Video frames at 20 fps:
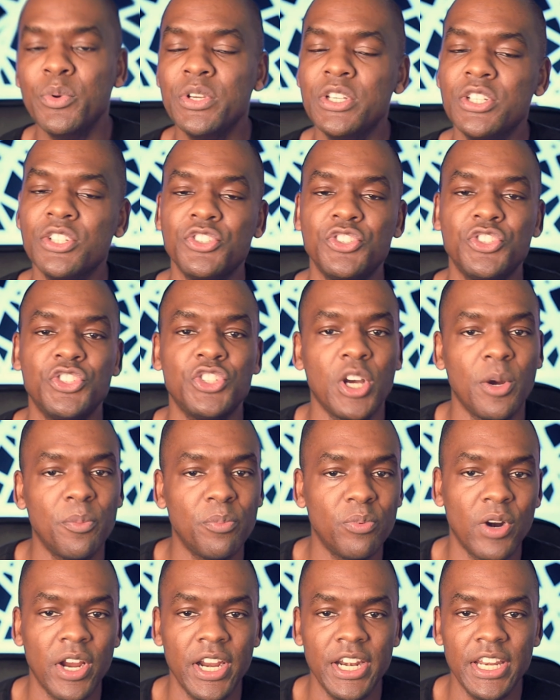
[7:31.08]
we just jump
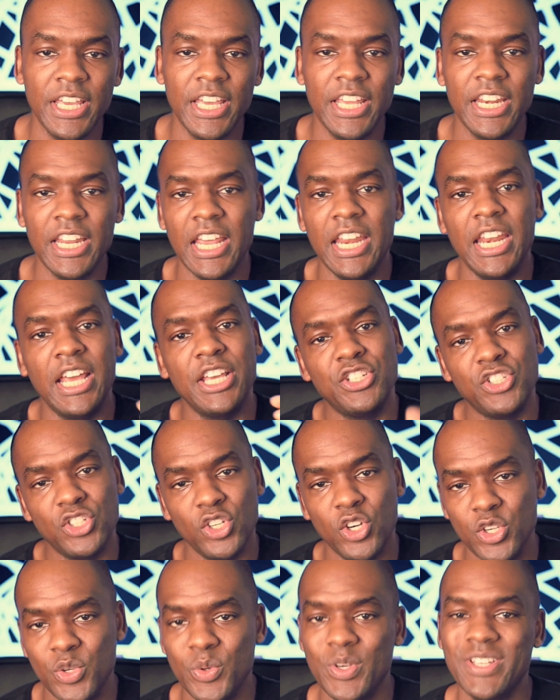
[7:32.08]
right in and I
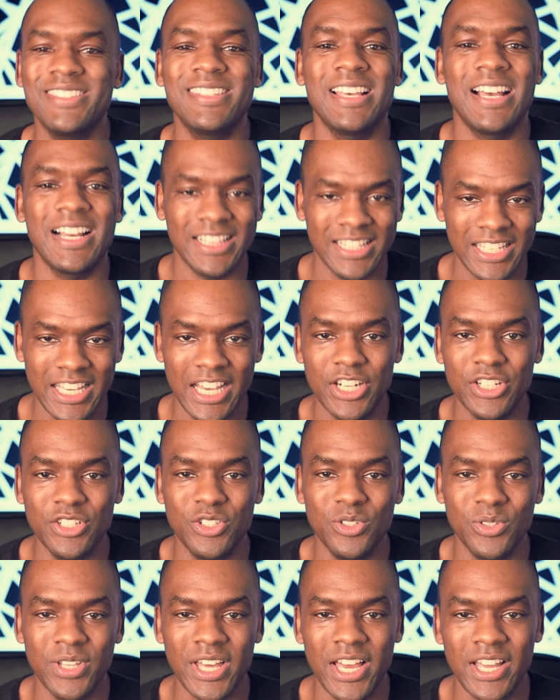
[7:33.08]
show you exactly how to
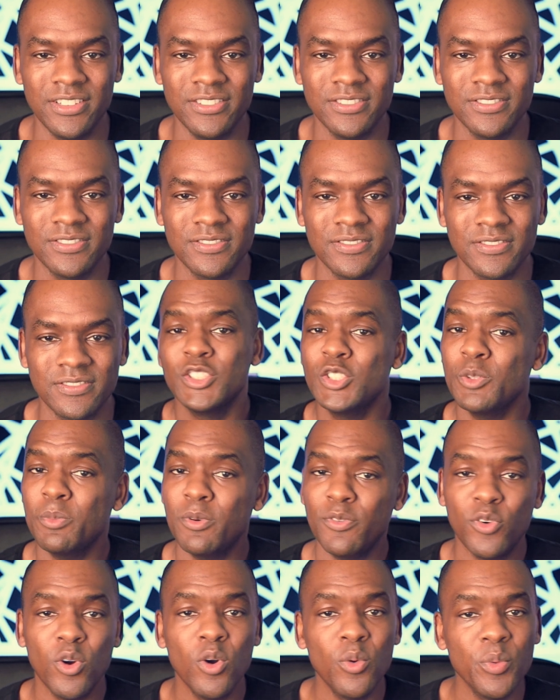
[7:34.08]
do that. So
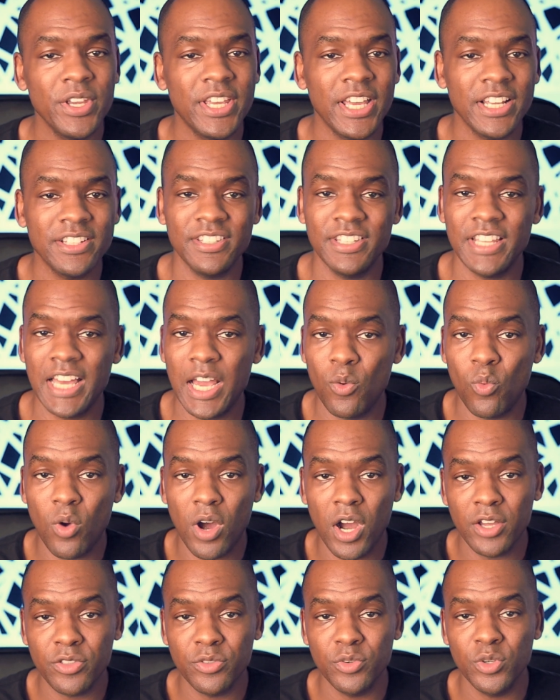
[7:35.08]
before we get to that
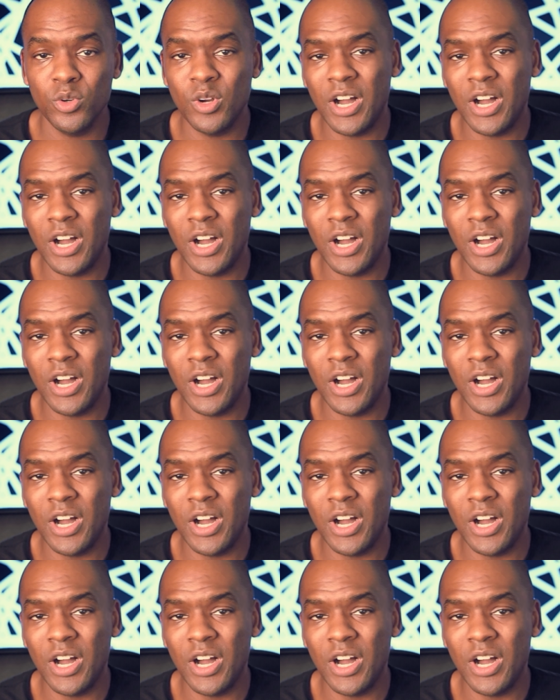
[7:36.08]
walkthrough,